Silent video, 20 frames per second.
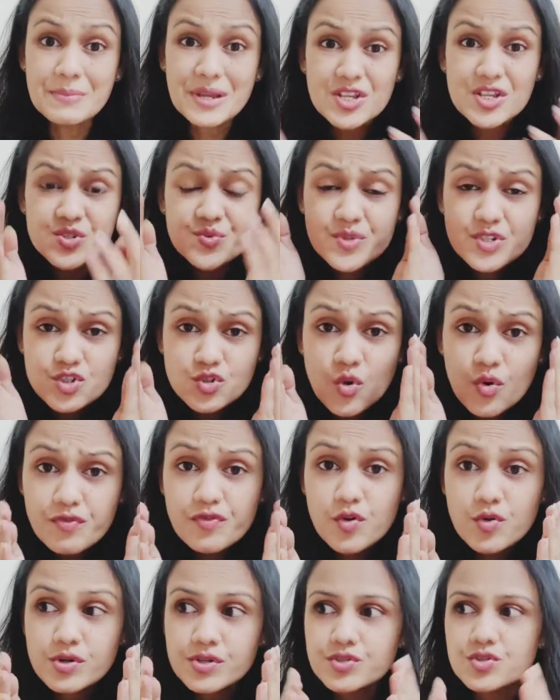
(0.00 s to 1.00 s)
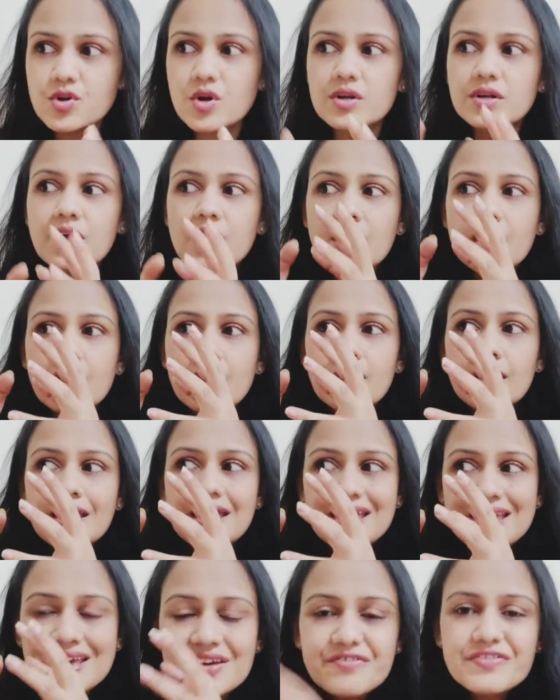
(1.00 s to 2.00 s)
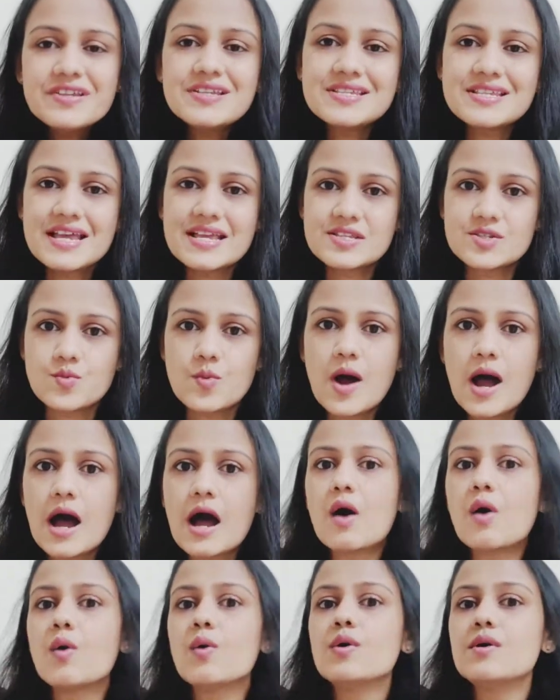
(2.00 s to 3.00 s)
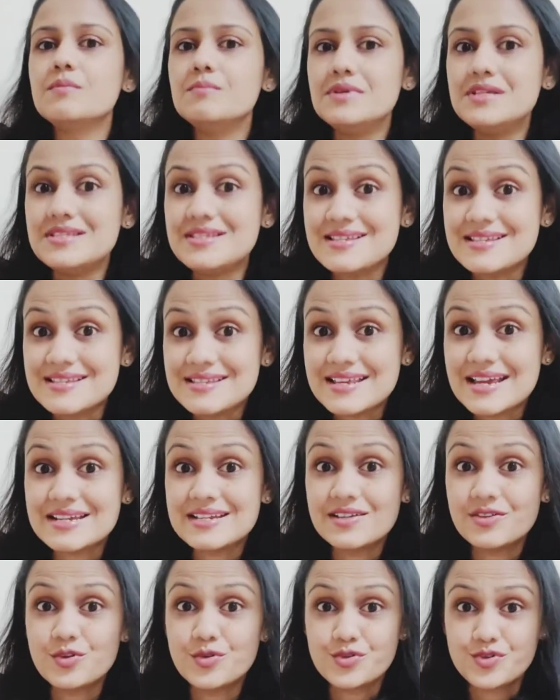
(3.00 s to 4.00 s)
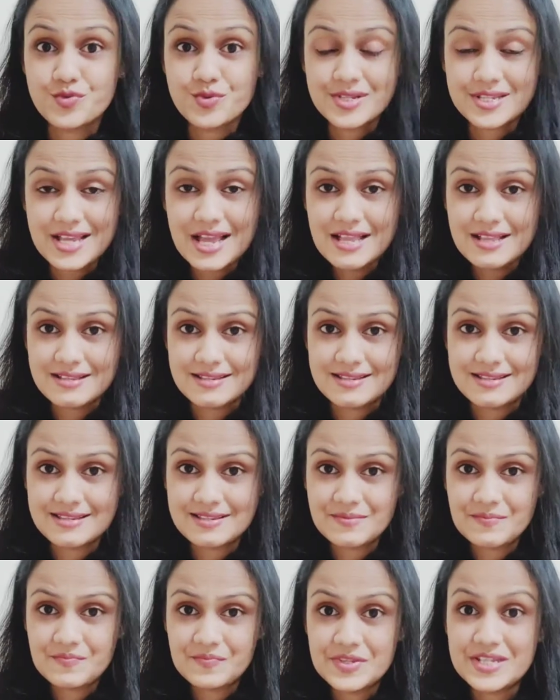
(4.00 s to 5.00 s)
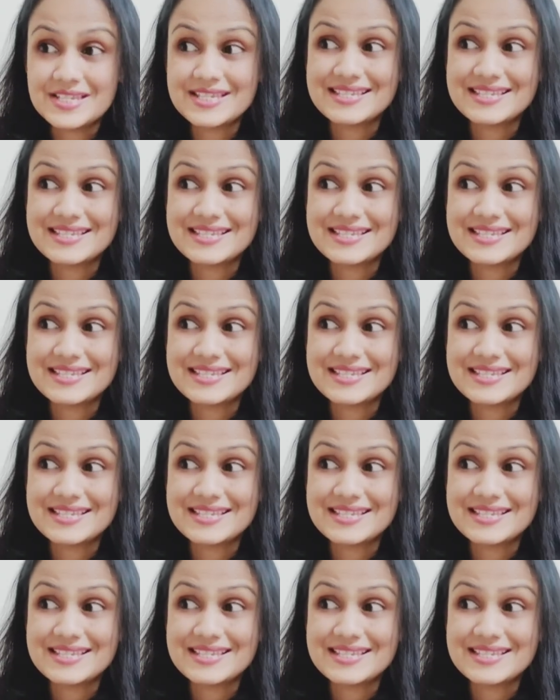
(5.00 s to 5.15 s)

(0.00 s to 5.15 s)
because we're so focused on if he says wow, means he's getting those results.